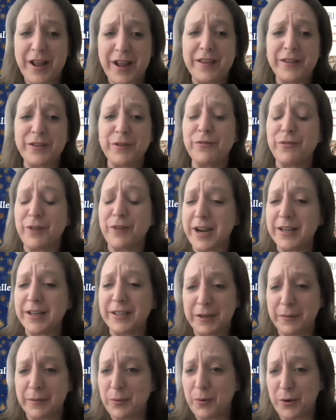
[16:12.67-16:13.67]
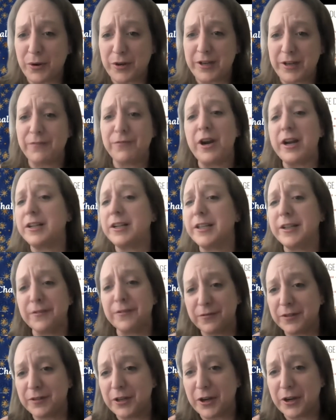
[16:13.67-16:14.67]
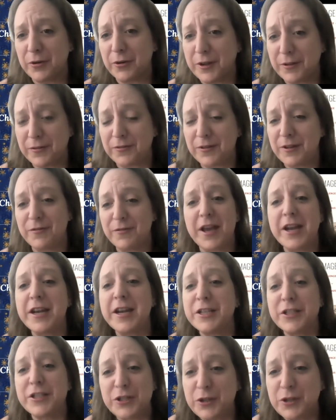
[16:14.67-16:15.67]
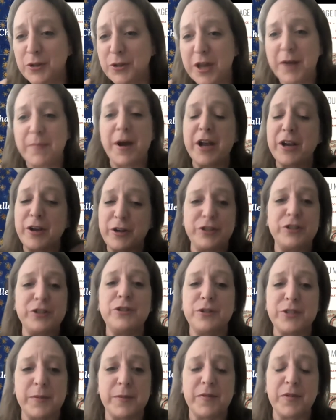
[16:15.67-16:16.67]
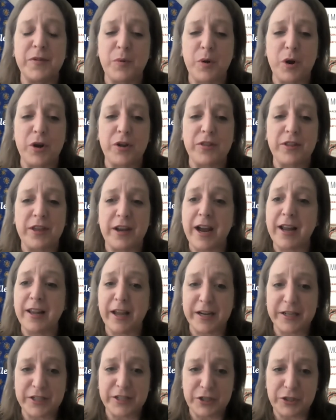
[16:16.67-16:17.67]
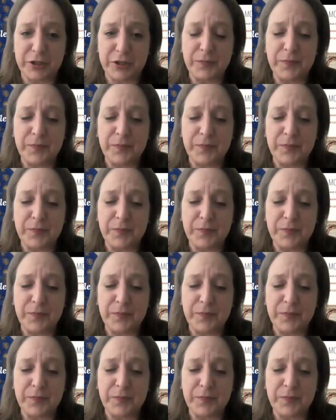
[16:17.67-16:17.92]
I think they're vitally important. And frankly, if they didn't do them, I couldn't do some of the work that I like to do.